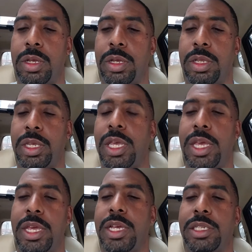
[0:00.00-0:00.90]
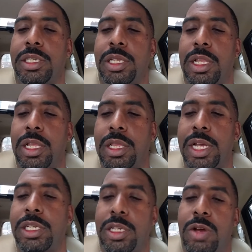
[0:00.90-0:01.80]
The key is
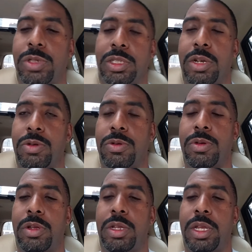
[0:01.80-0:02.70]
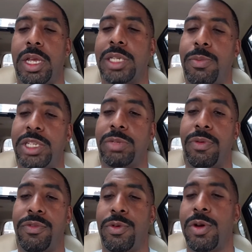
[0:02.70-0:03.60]
let the coaches know. As I mentioned
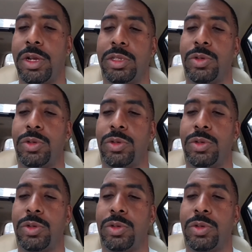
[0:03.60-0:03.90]
before, do